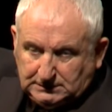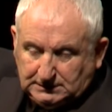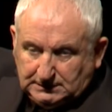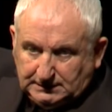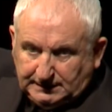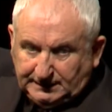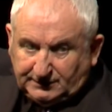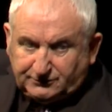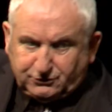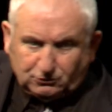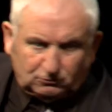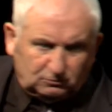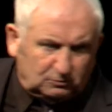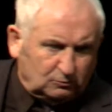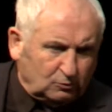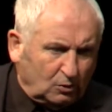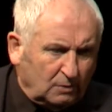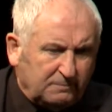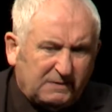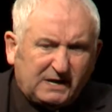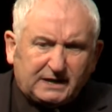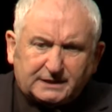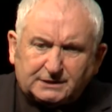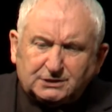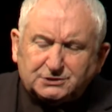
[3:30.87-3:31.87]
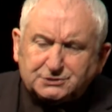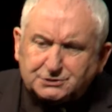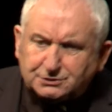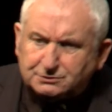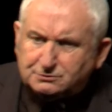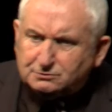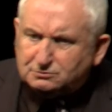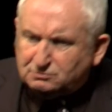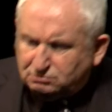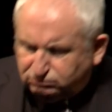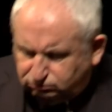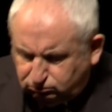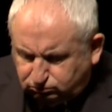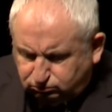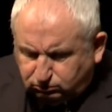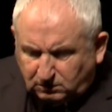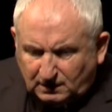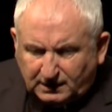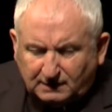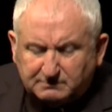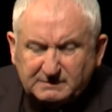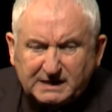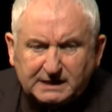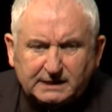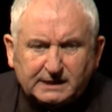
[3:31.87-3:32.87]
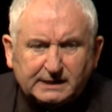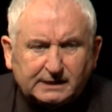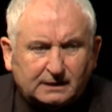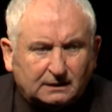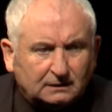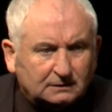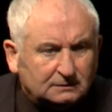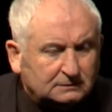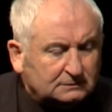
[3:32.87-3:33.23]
I thought, well, what am I going to do when I'm here?